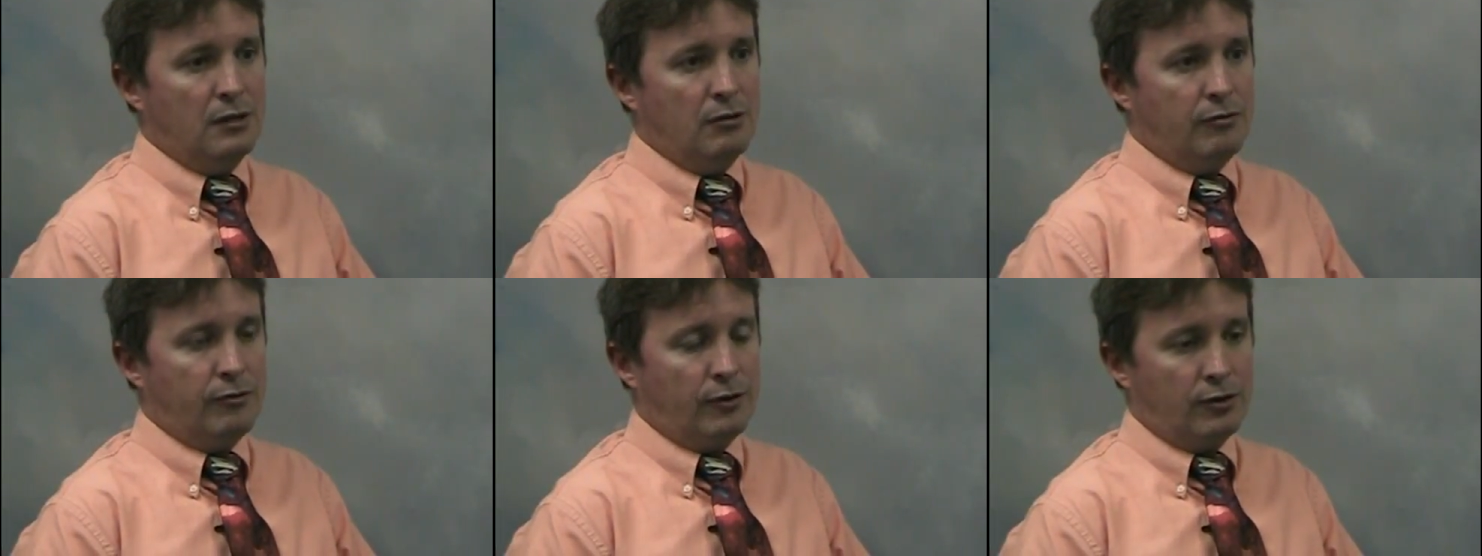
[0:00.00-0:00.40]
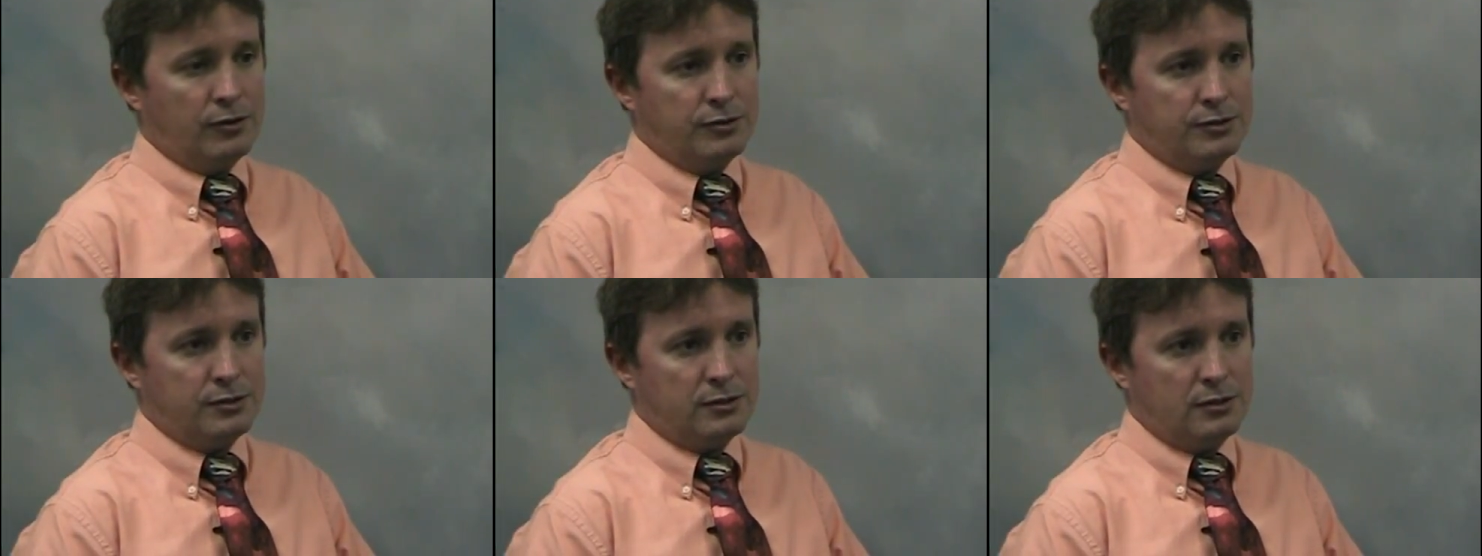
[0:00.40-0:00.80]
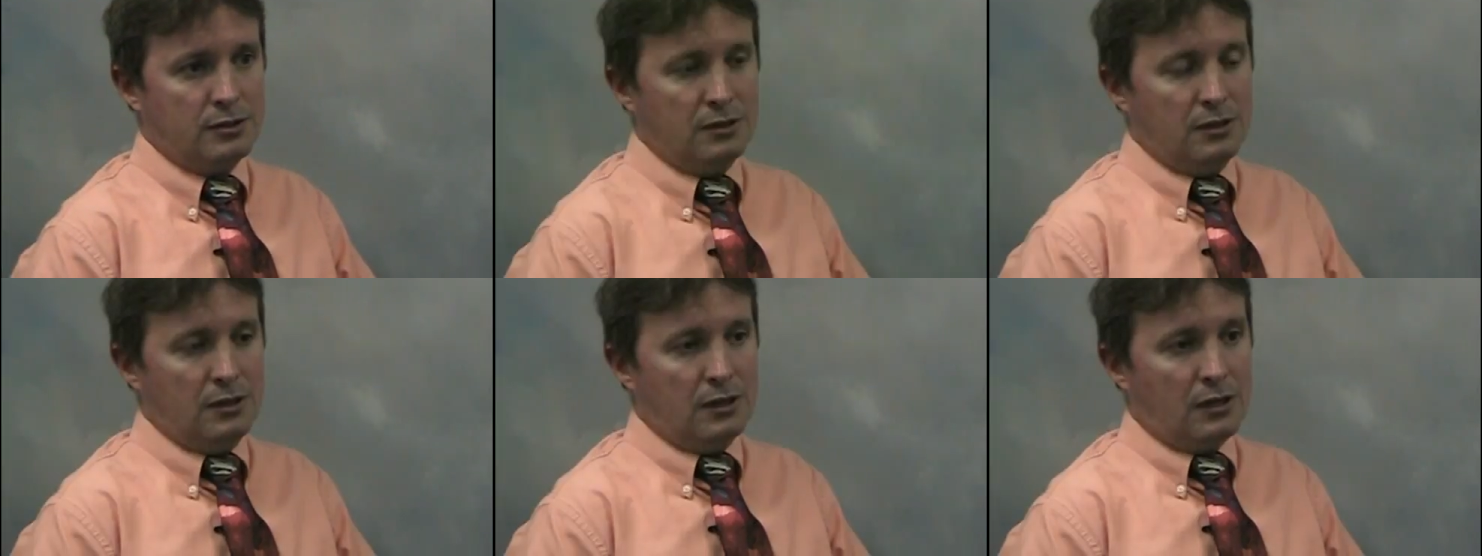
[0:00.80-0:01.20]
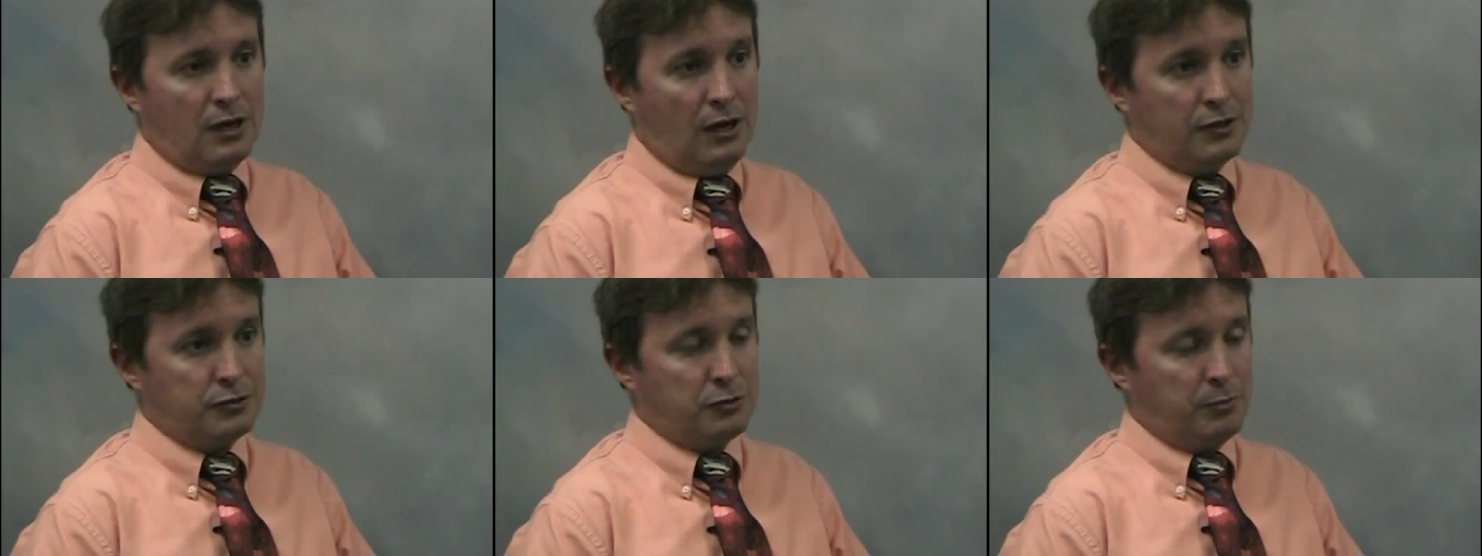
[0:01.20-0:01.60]
First,
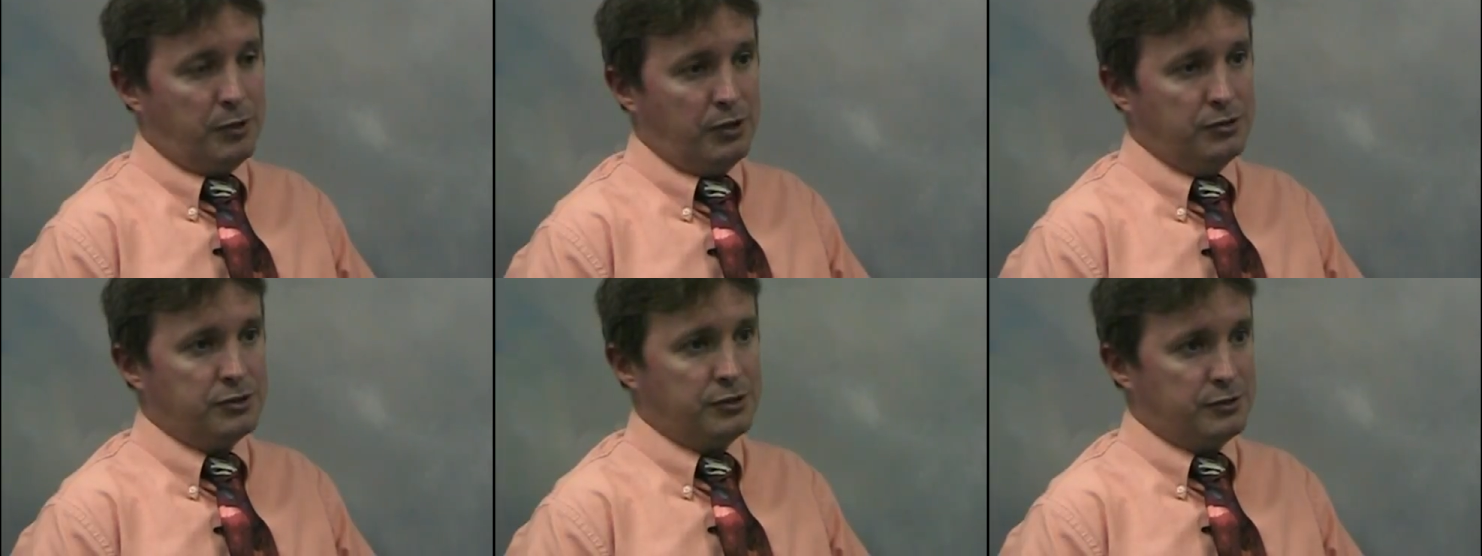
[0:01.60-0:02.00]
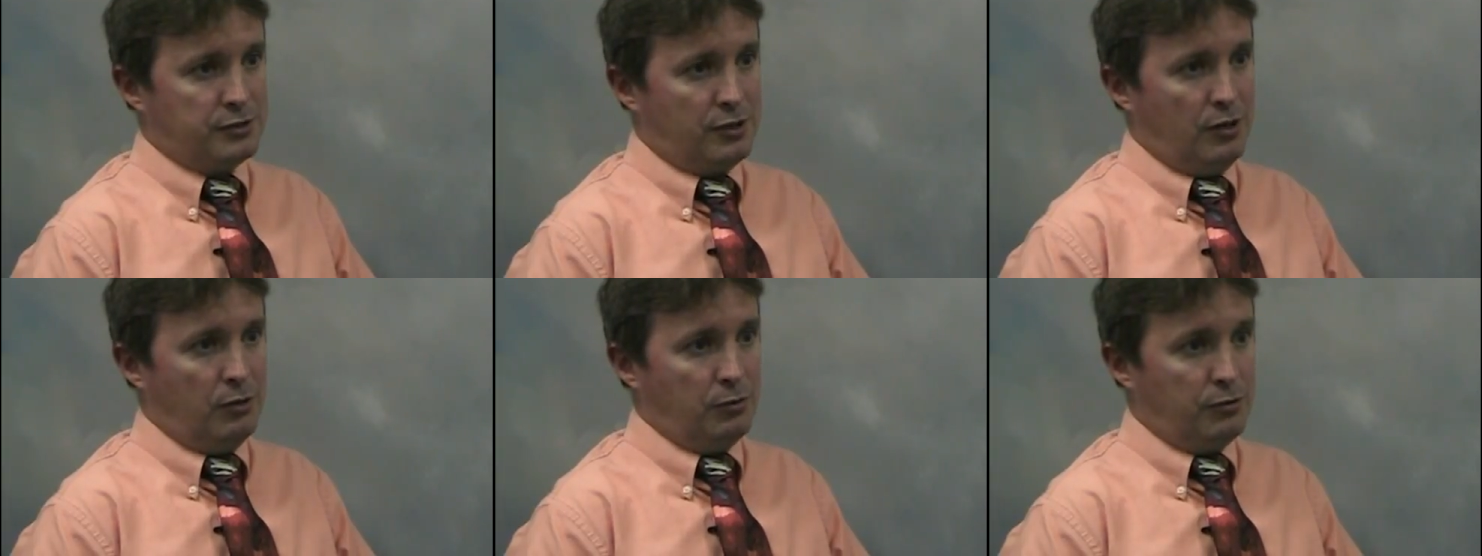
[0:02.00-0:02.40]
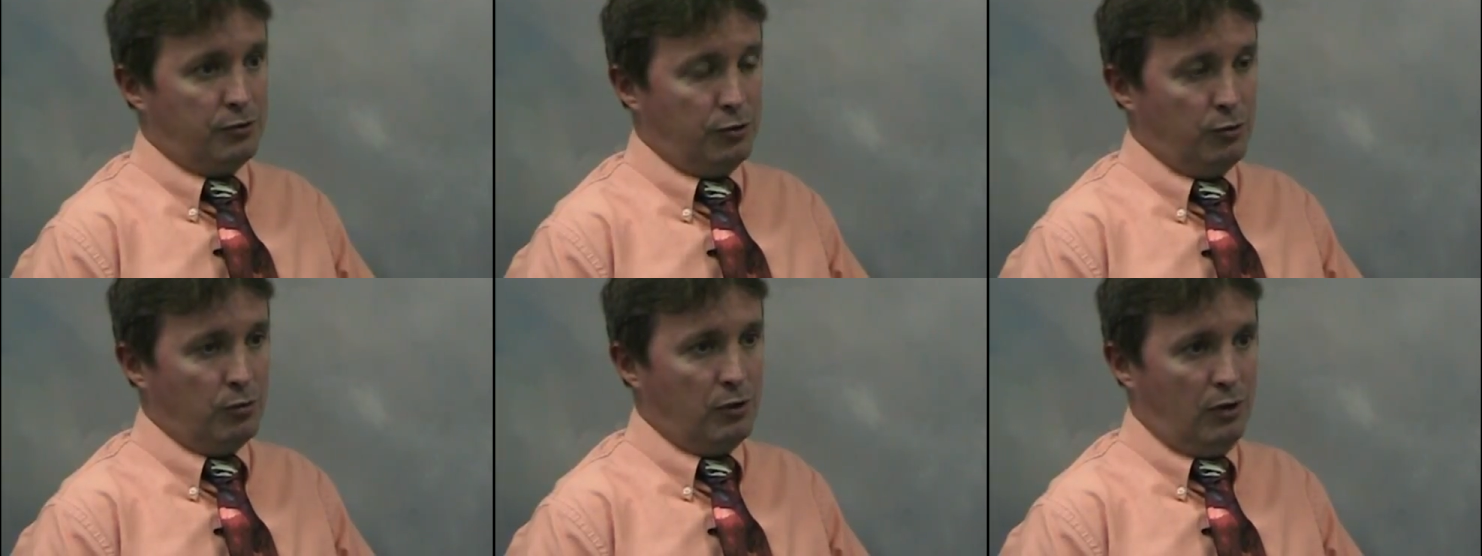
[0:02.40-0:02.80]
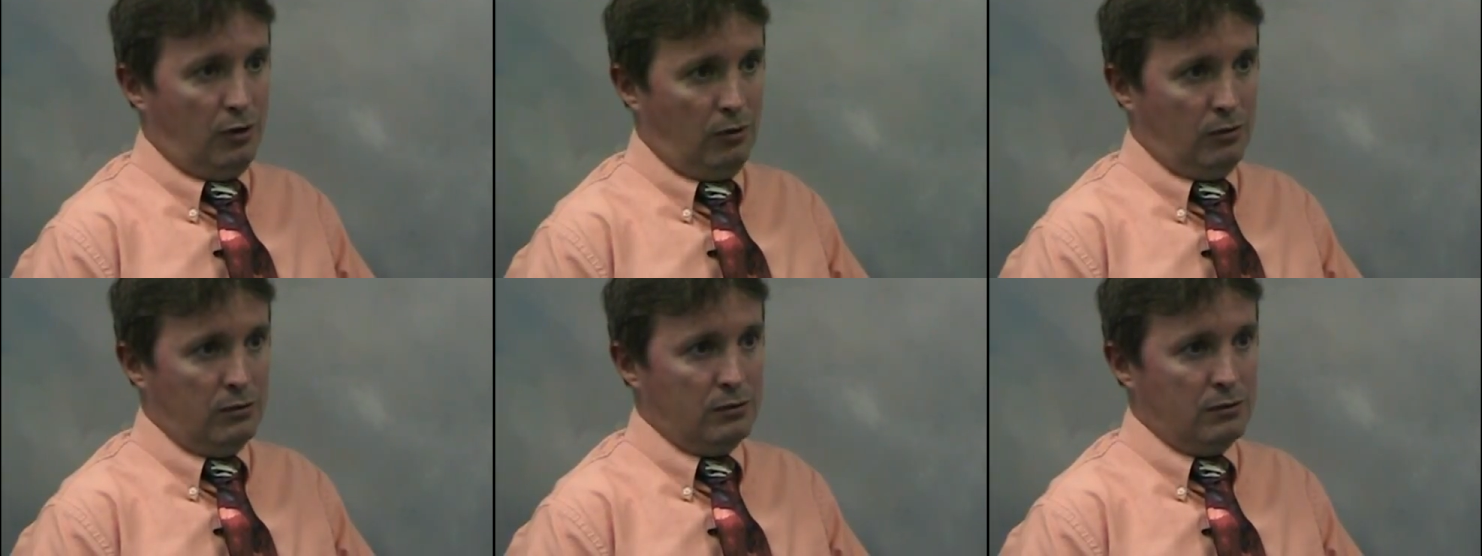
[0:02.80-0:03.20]
contributions go to
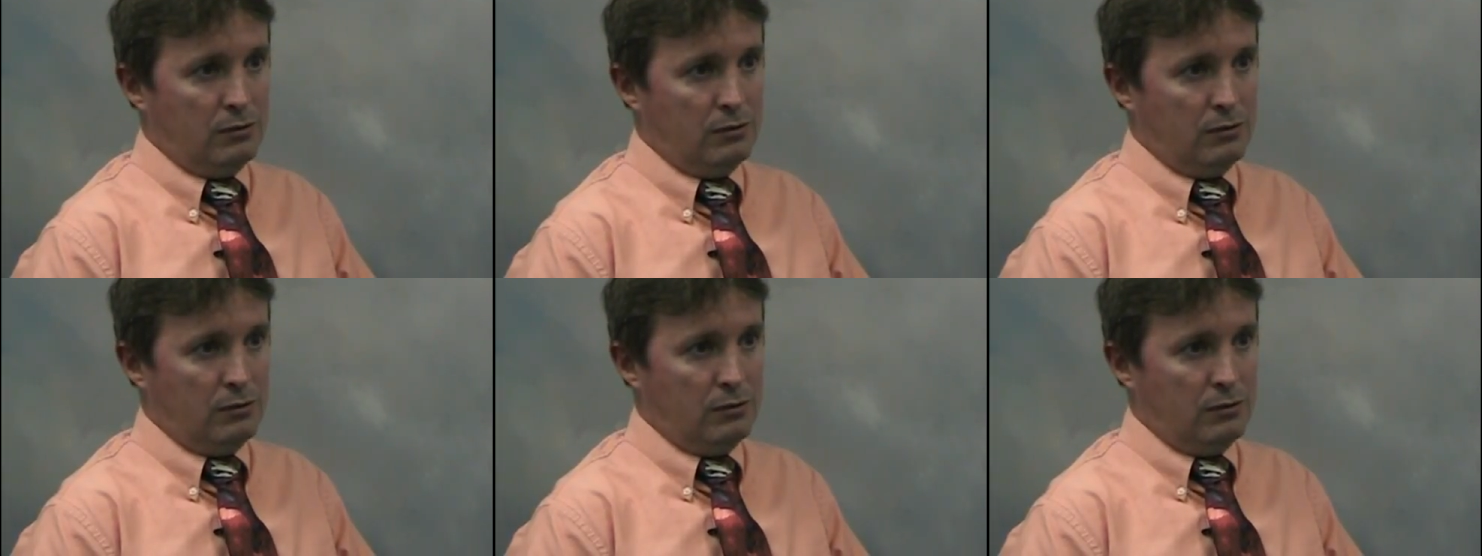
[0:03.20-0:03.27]
GOAL,